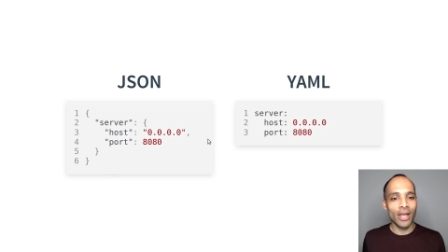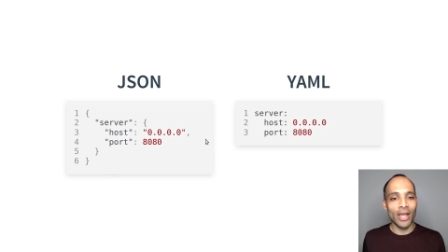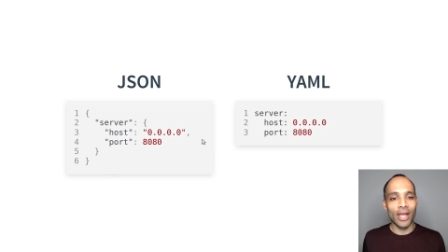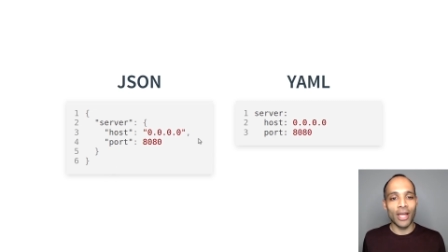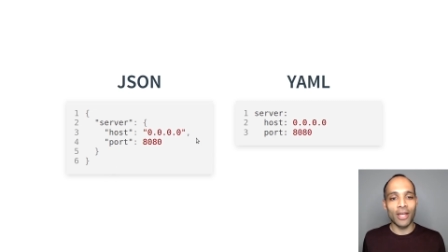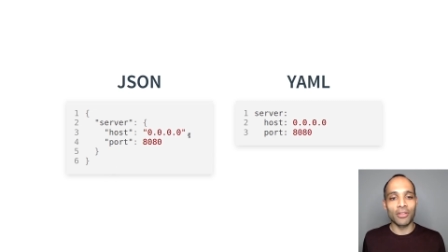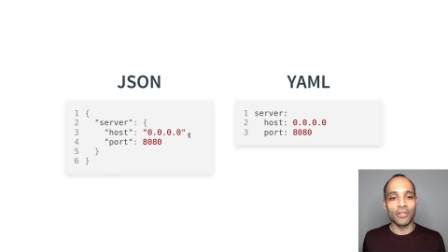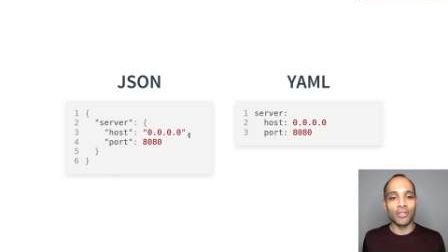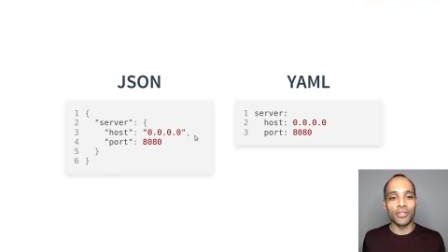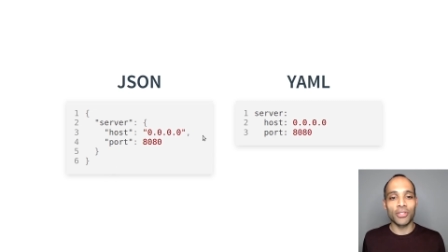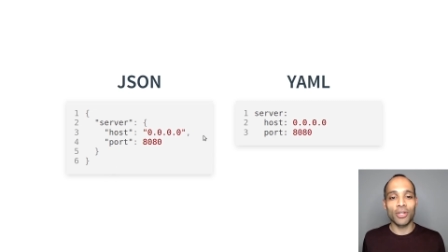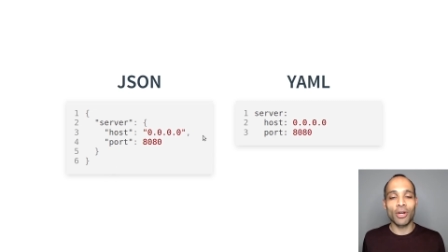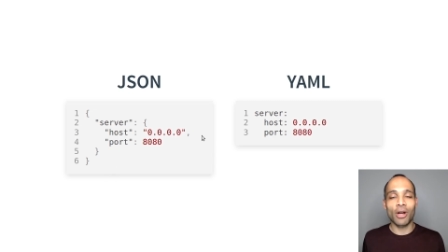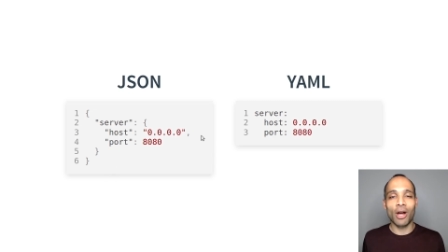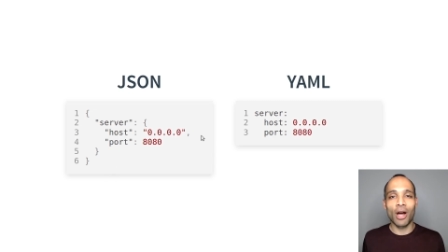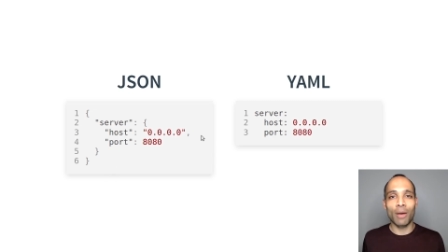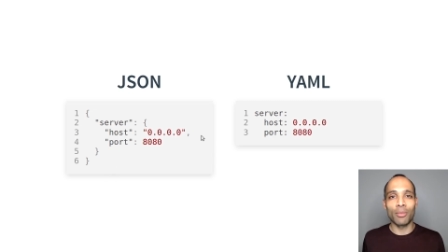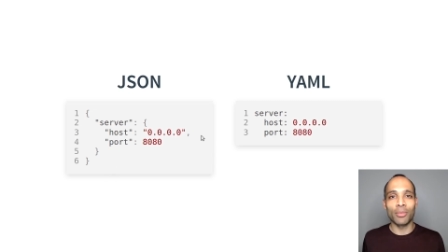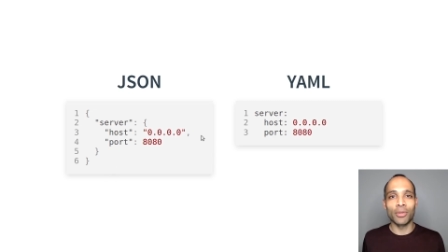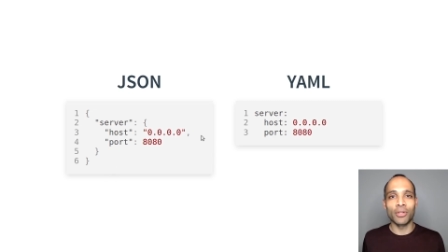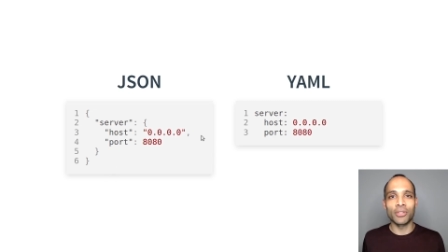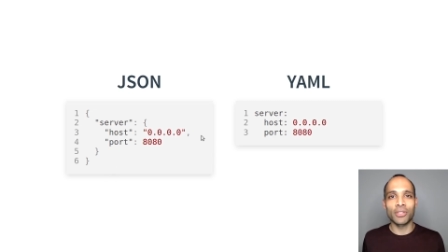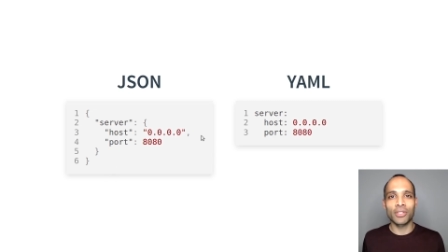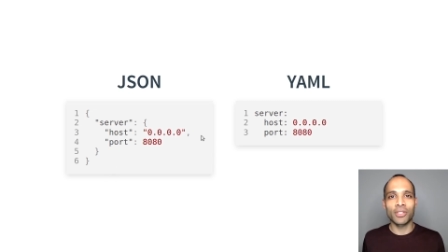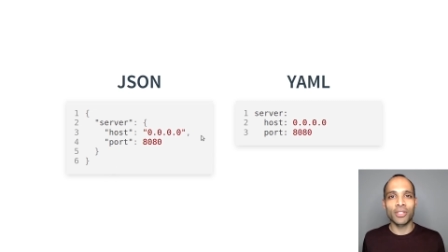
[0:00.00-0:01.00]
and these
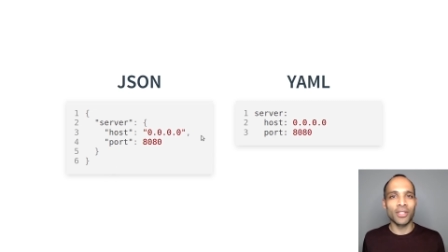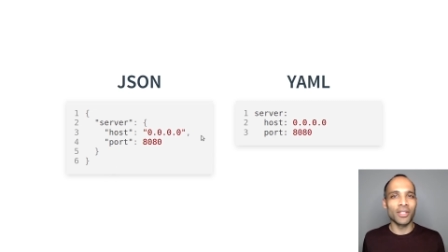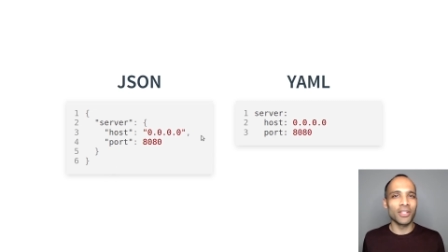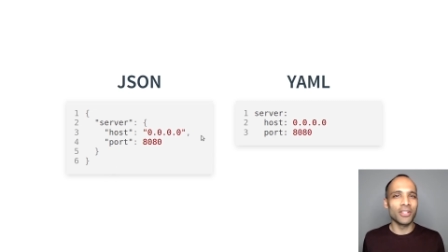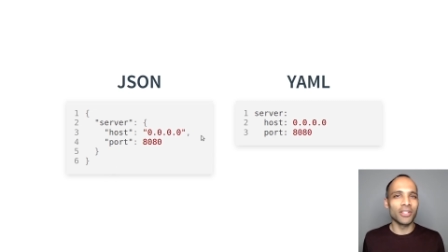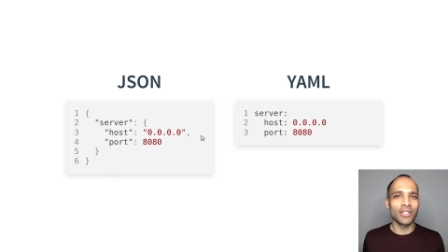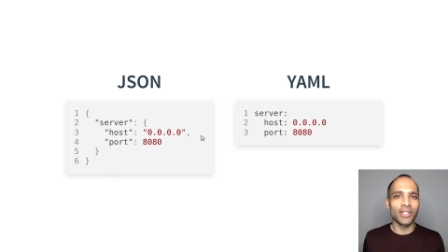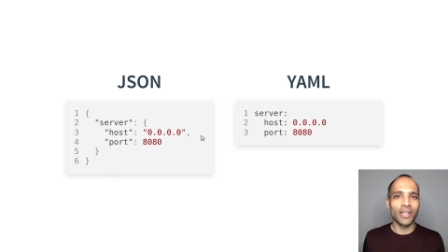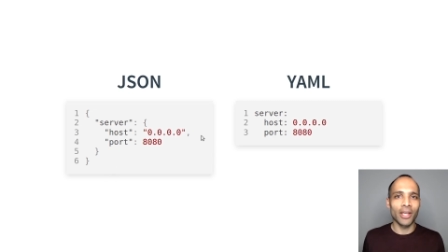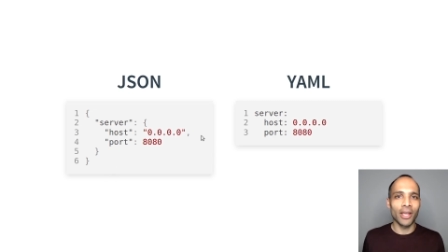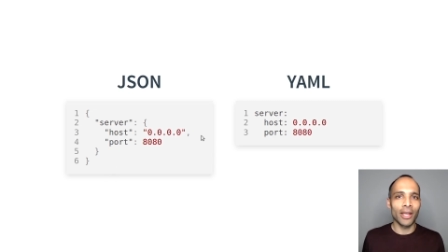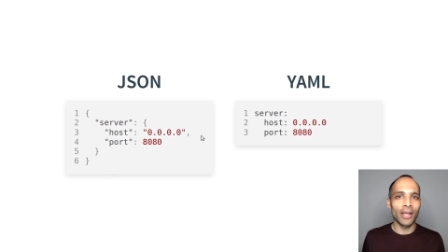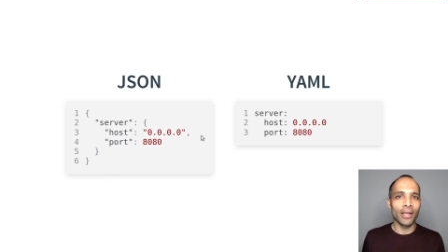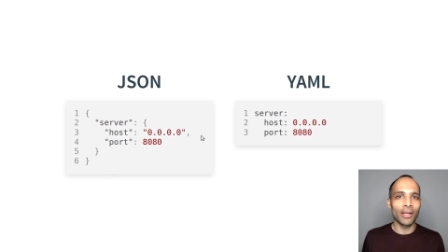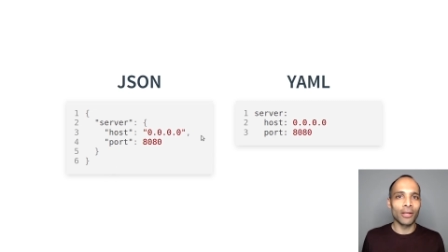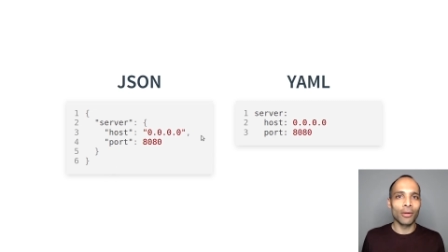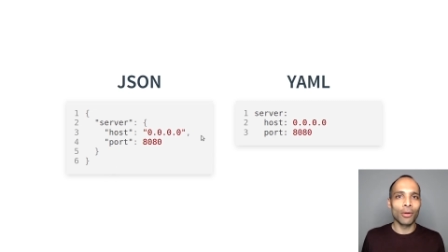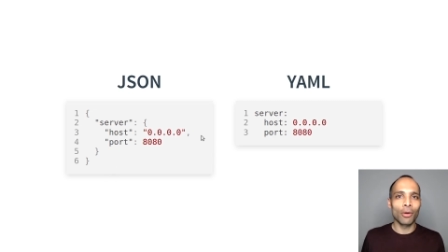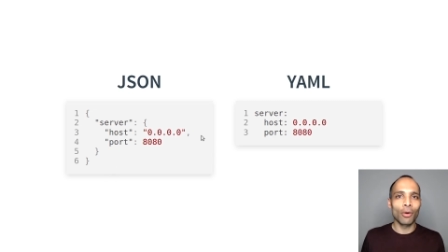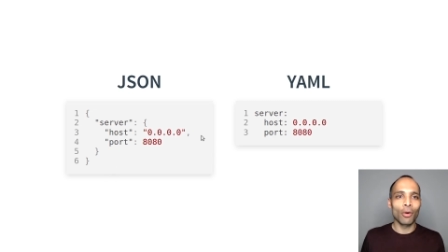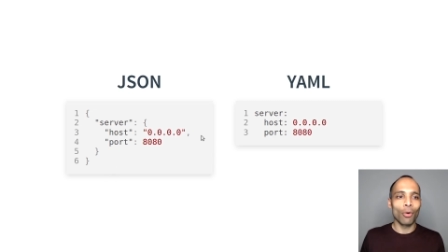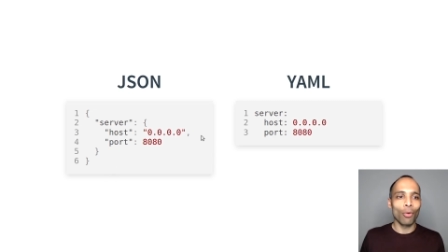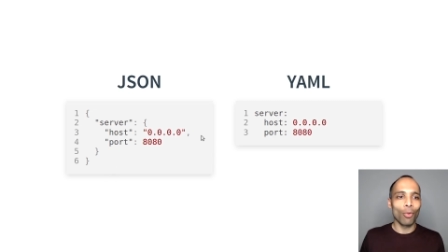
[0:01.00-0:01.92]
commas to indicate